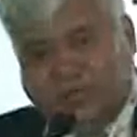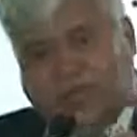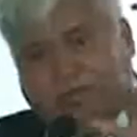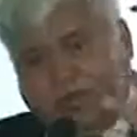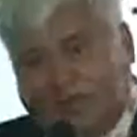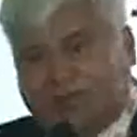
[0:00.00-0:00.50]
It may
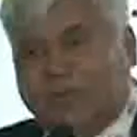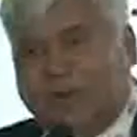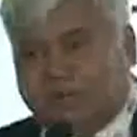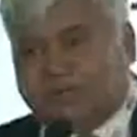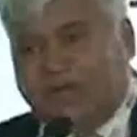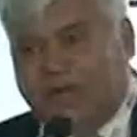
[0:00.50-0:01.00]
appear from
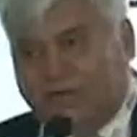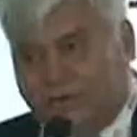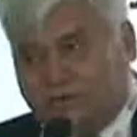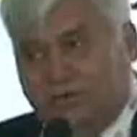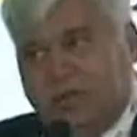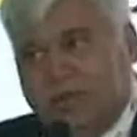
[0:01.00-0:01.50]
outside,
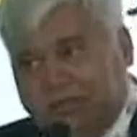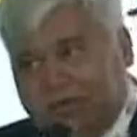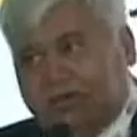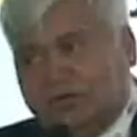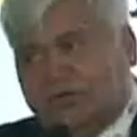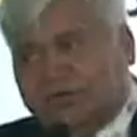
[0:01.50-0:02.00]

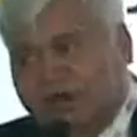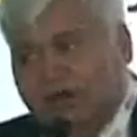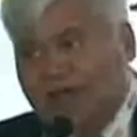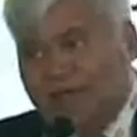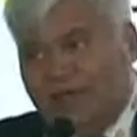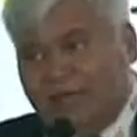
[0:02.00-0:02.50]
but
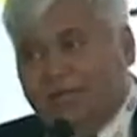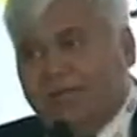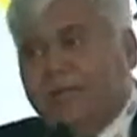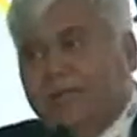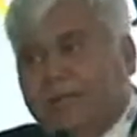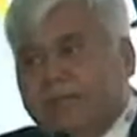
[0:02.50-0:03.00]
inside
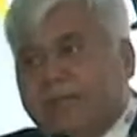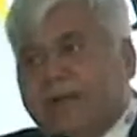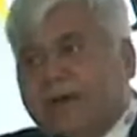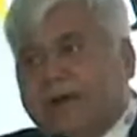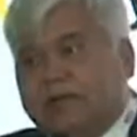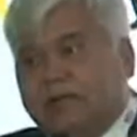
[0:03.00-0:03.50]

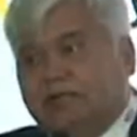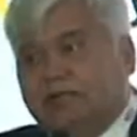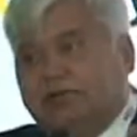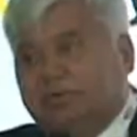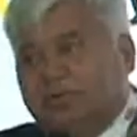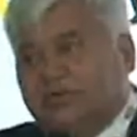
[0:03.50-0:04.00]
there are
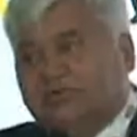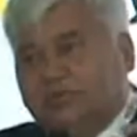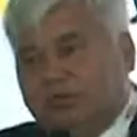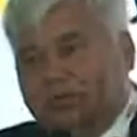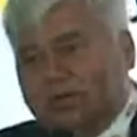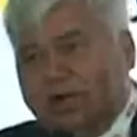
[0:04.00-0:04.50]
these,
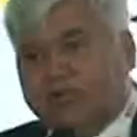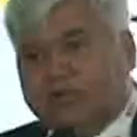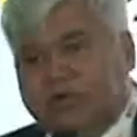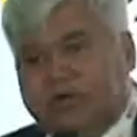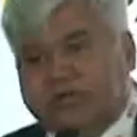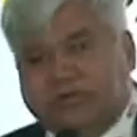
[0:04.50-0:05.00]
you know,
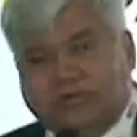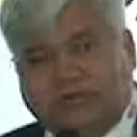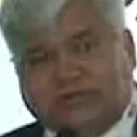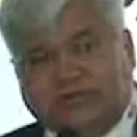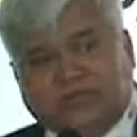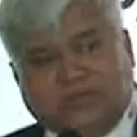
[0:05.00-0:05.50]
routers and
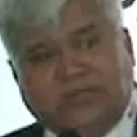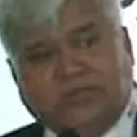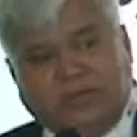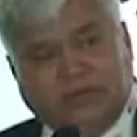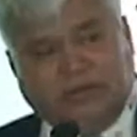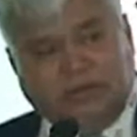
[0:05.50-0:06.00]
the systems
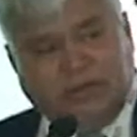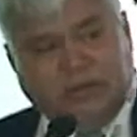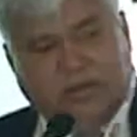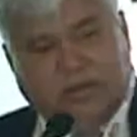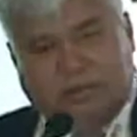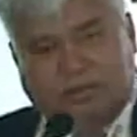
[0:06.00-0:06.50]
and the
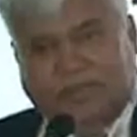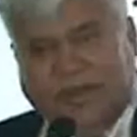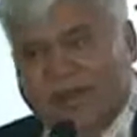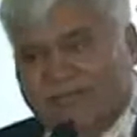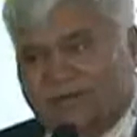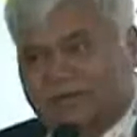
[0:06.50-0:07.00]

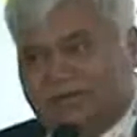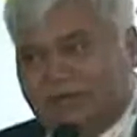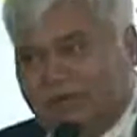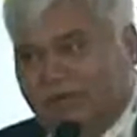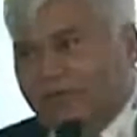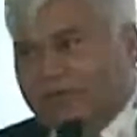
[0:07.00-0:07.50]

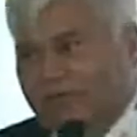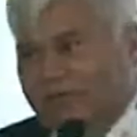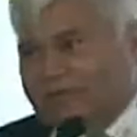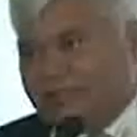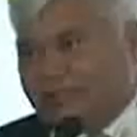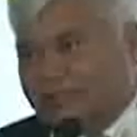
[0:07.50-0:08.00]
bandwidth
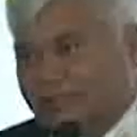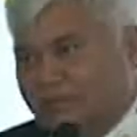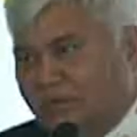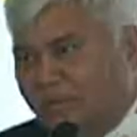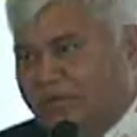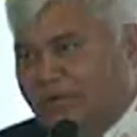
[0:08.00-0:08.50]
things,
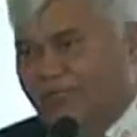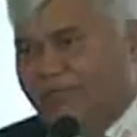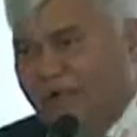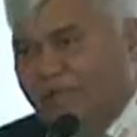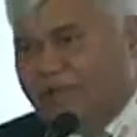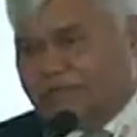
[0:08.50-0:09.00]
optical
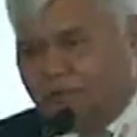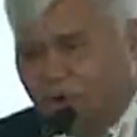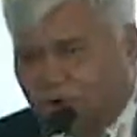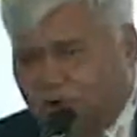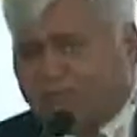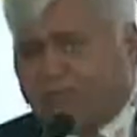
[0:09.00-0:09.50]
fibers,
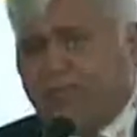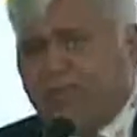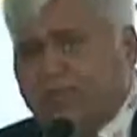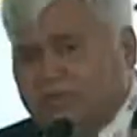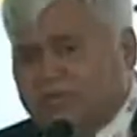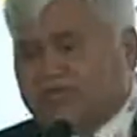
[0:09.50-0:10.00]
lot of
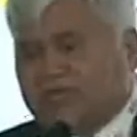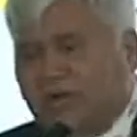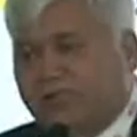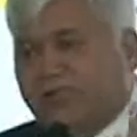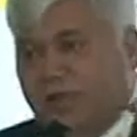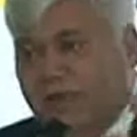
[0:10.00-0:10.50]

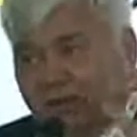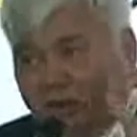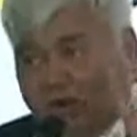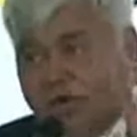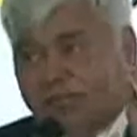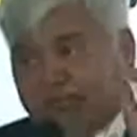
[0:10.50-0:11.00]
stuff and
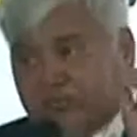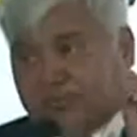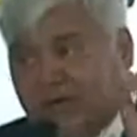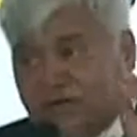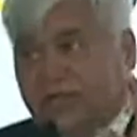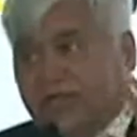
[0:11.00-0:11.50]
lot of
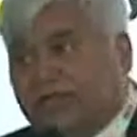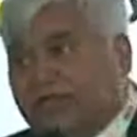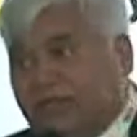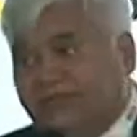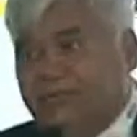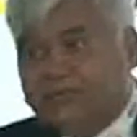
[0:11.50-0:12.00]
threatening
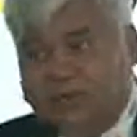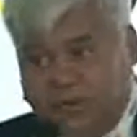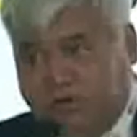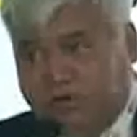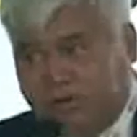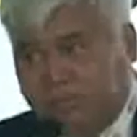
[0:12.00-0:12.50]
stuff is
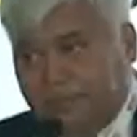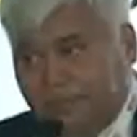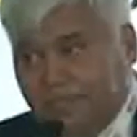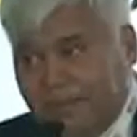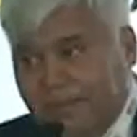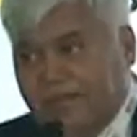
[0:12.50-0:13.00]
going on.
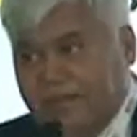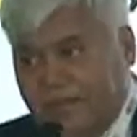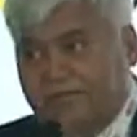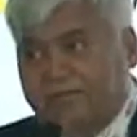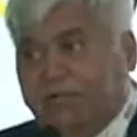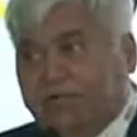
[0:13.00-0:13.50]
And
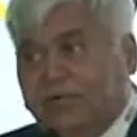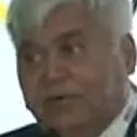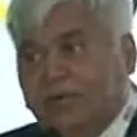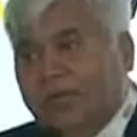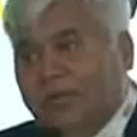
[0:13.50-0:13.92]
therefore,